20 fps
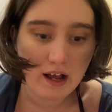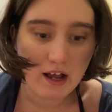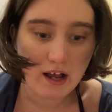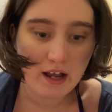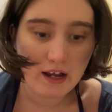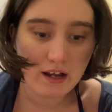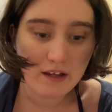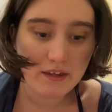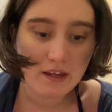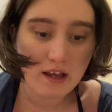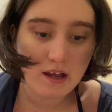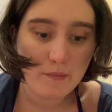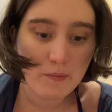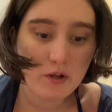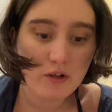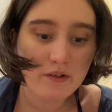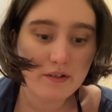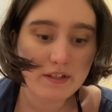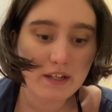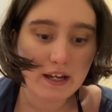I got the
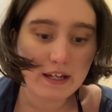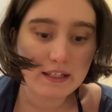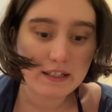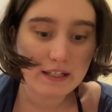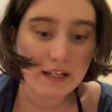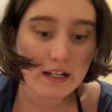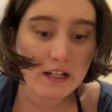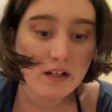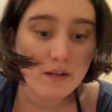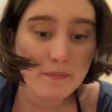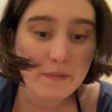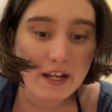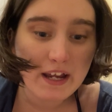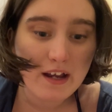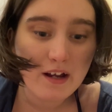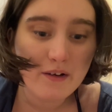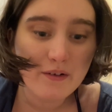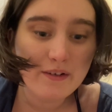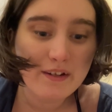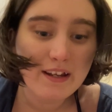eyeballs, I sanded them
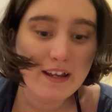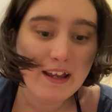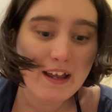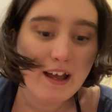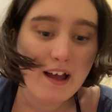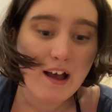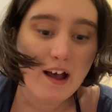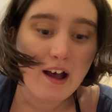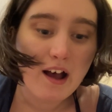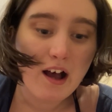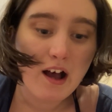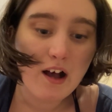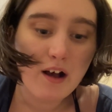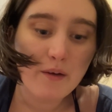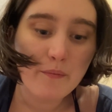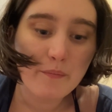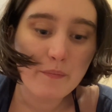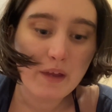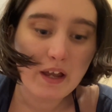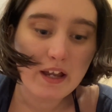down,
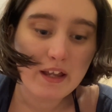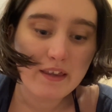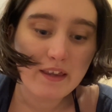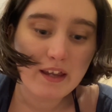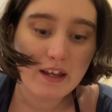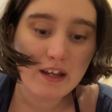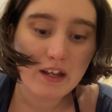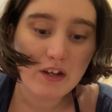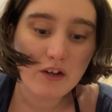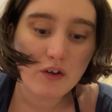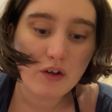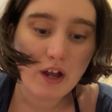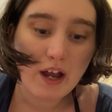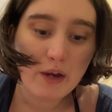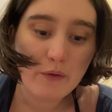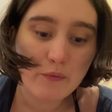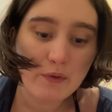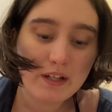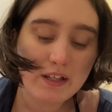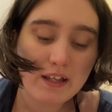and then I
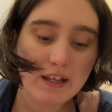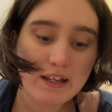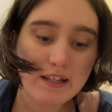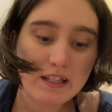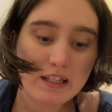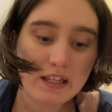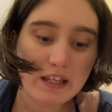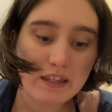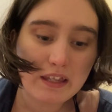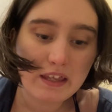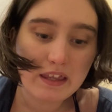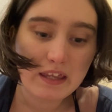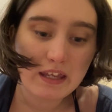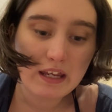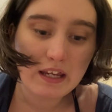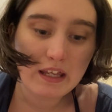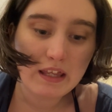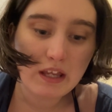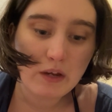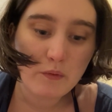realized that the
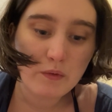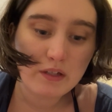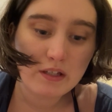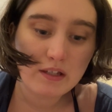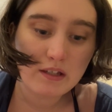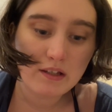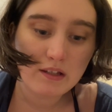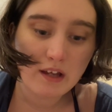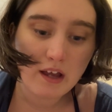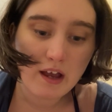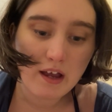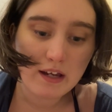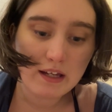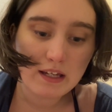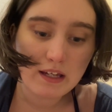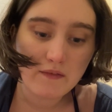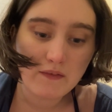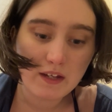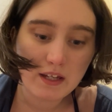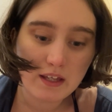thing that was
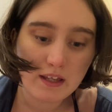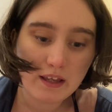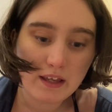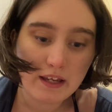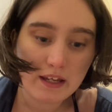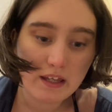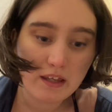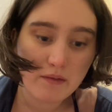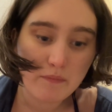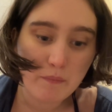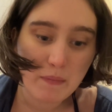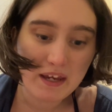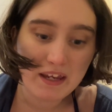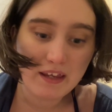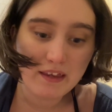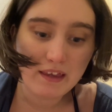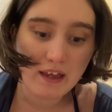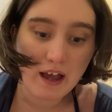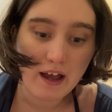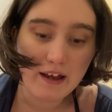making
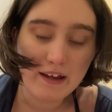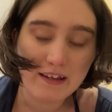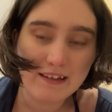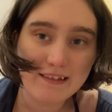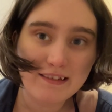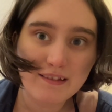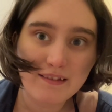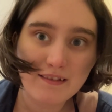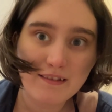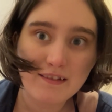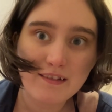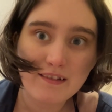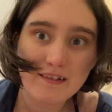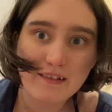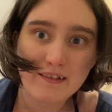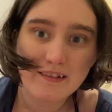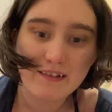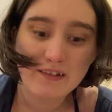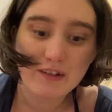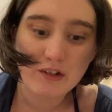the eyes,
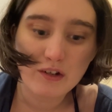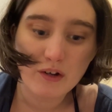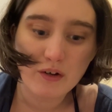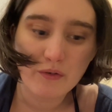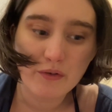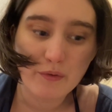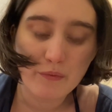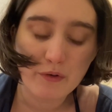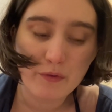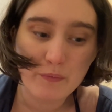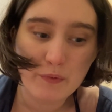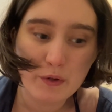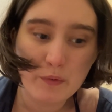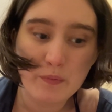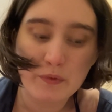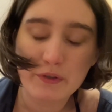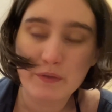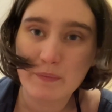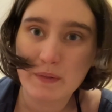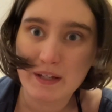you know, the
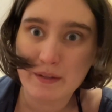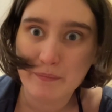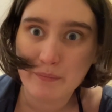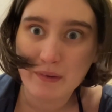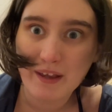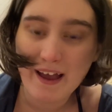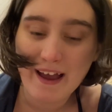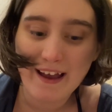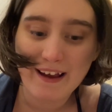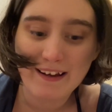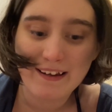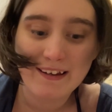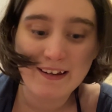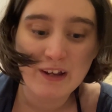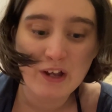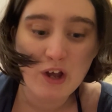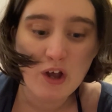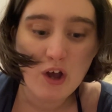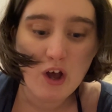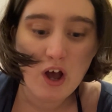pupils being black,
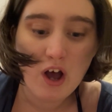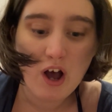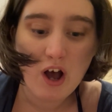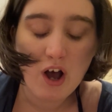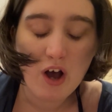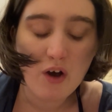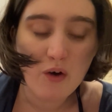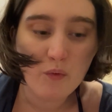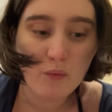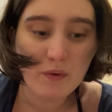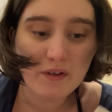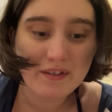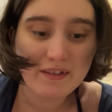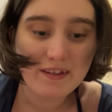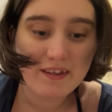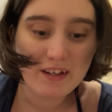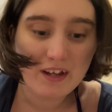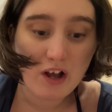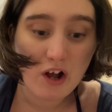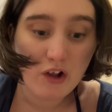was
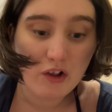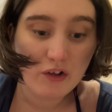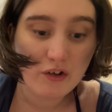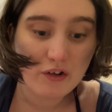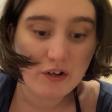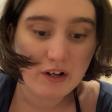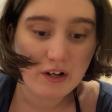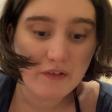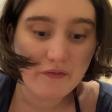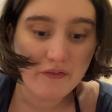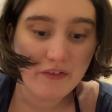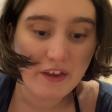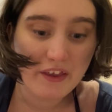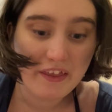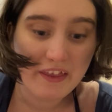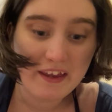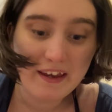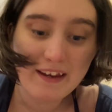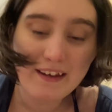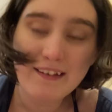the color of the
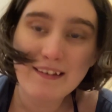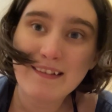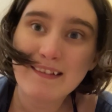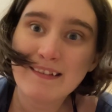thing.